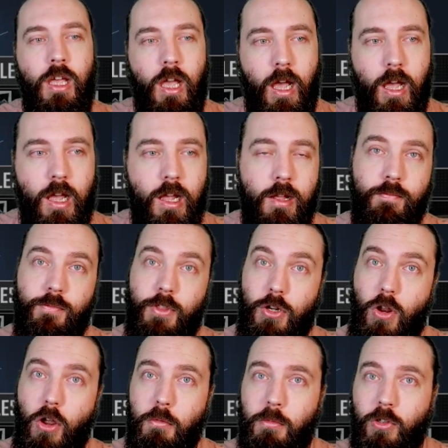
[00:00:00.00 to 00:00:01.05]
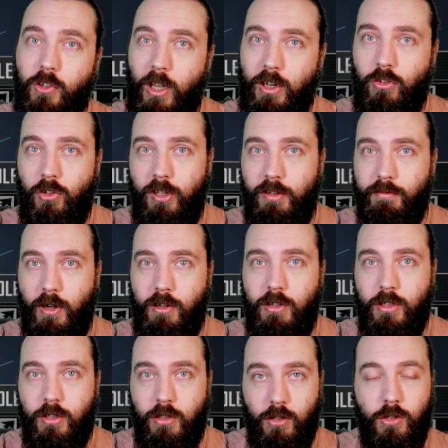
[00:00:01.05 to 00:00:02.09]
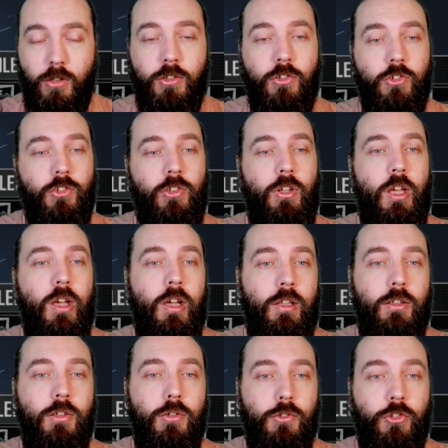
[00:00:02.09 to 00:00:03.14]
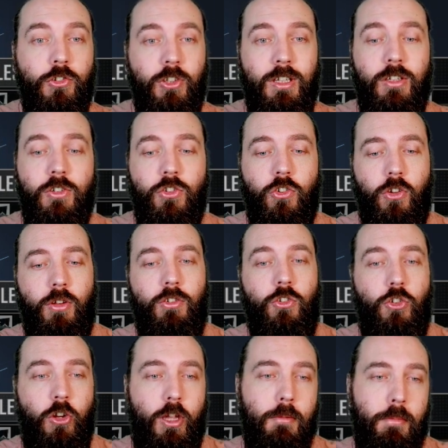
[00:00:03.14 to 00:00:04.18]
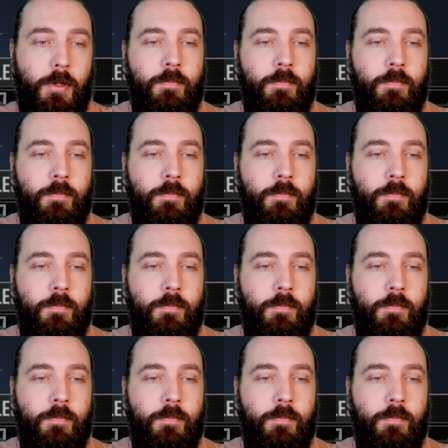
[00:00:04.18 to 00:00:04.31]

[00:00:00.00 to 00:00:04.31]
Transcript: the Noma is actually a very good little siege ship.